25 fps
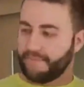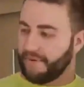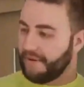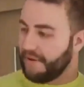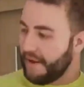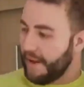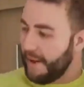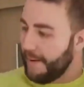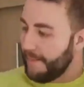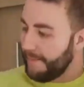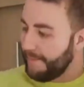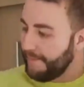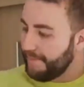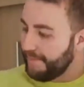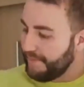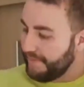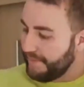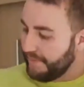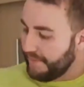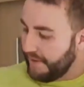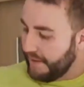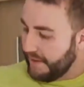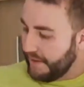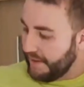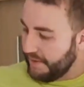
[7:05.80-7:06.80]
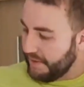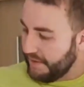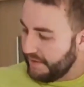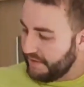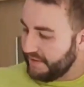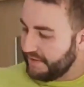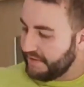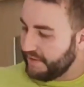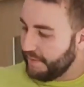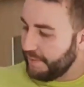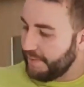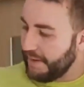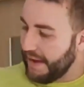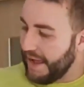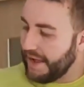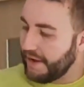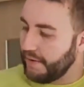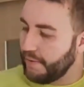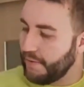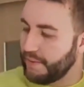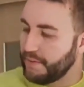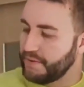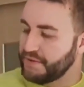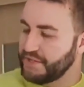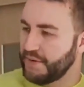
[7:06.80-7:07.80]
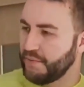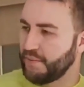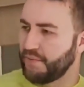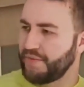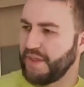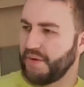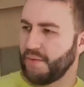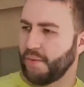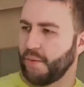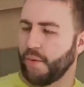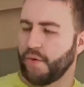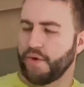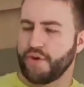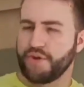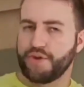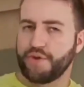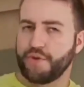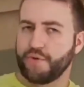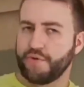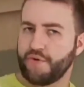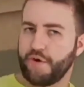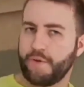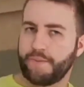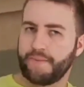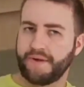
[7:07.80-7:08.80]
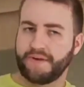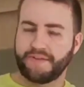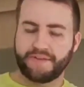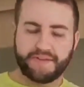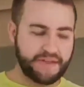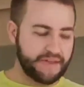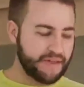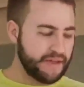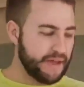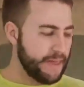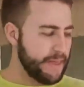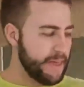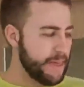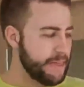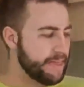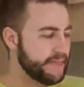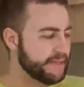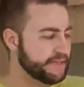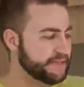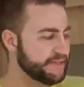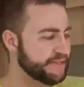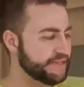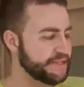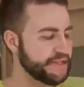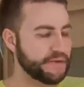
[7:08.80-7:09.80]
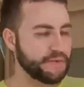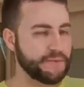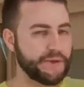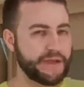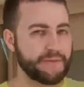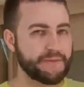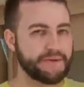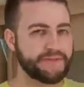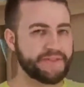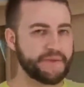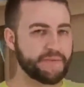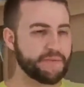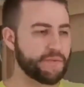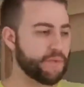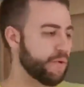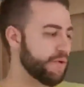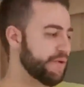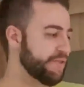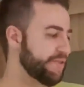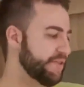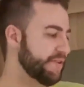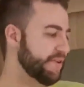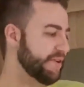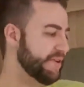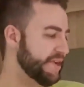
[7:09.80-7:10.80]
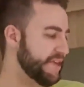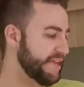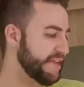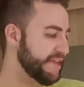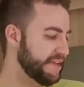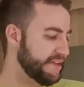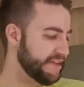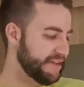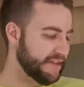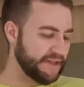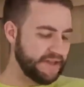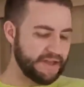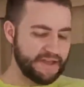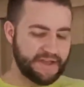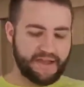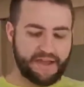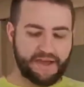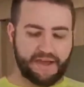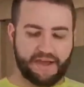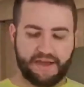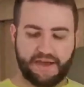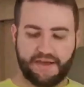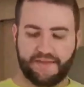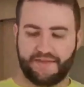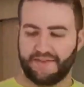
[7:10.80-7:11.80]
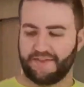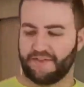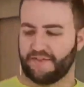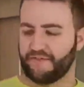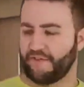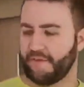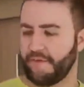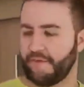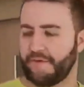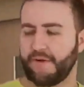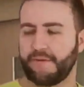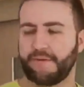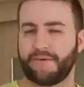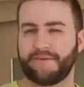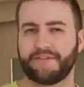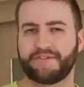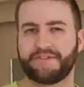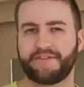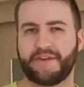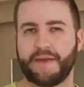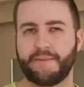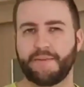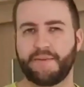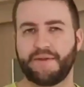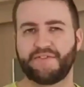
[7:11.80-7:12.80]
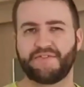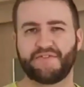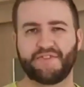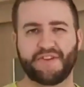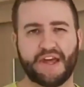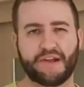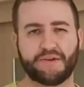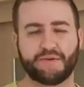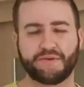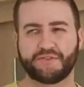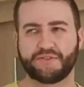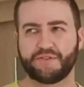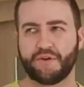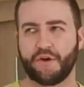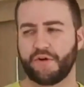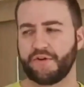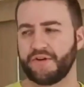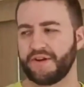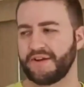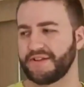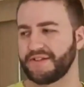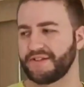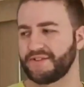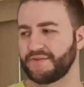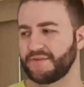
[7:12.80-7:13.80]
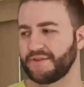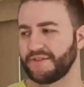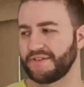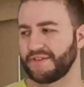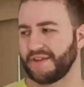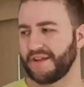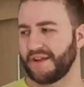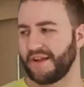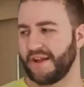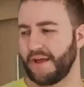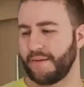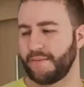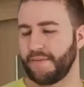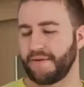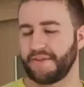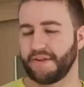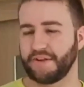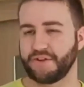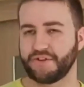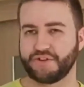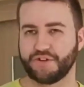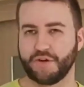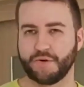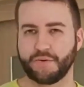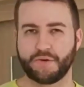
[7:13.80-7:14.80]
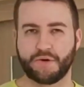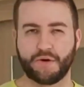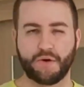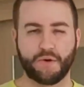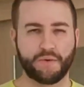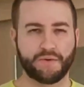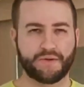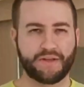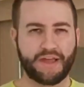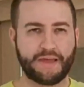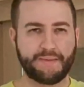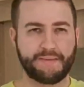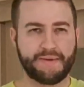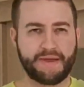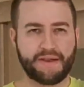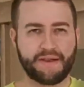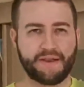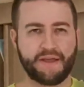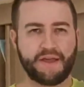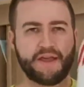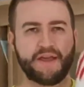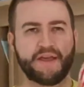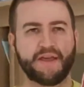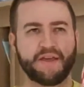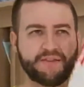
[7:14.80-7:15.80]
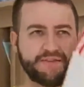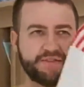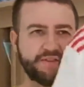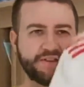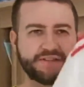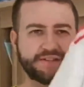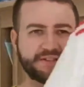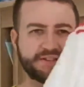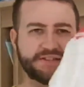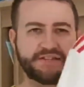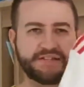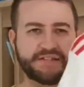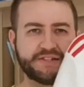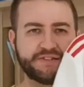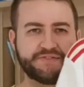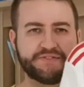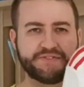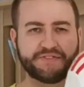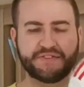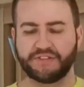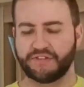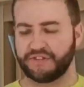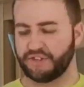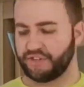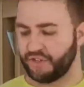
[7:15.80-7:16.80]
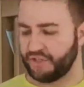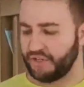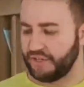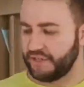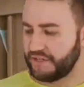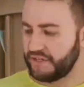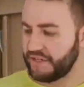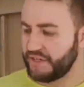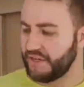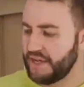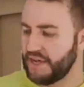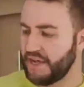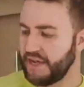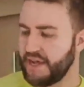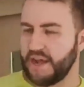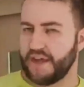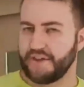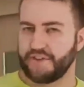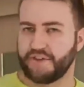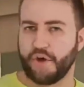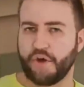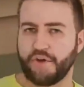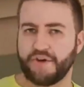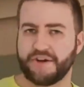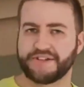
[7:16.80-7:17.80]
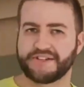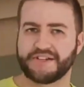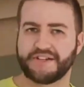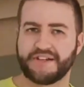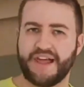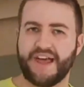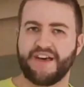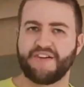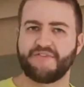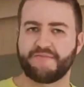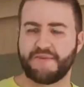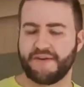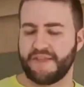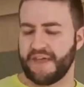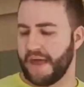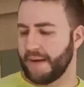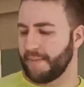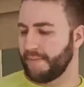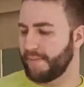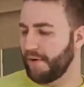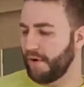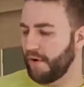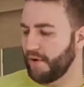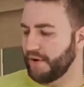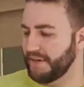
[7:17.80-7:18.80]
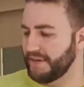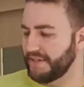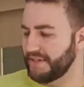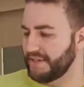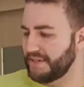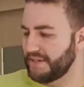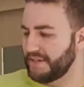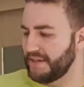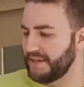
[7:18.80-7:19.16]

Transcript: But this is the black one, which they wore in Europe, I think, and then this is the away one they wore in the league. This is from around at the time when Fernando Torres was at the club. I think Joe Cole came in this season for this shirt. Torres had left by that point.